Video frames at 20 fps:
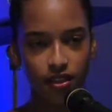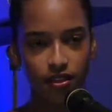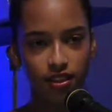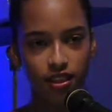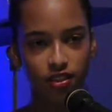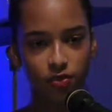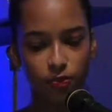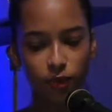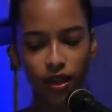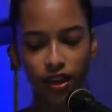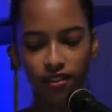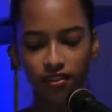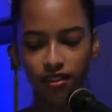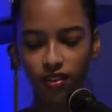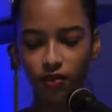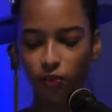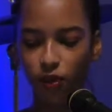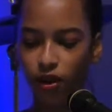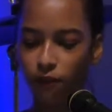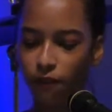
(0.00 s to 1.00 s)
These
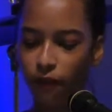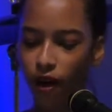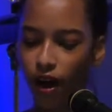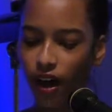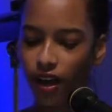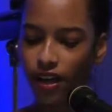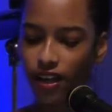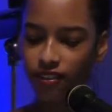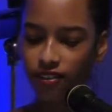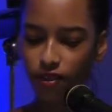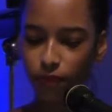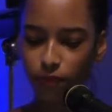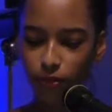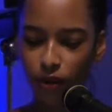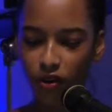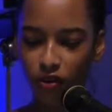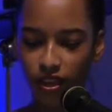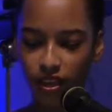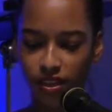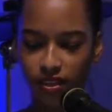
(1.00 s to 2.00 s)
places where a body is a
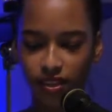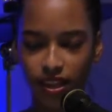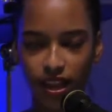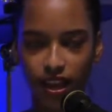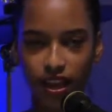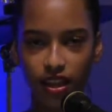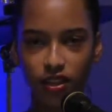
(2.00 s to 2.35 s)
broken thing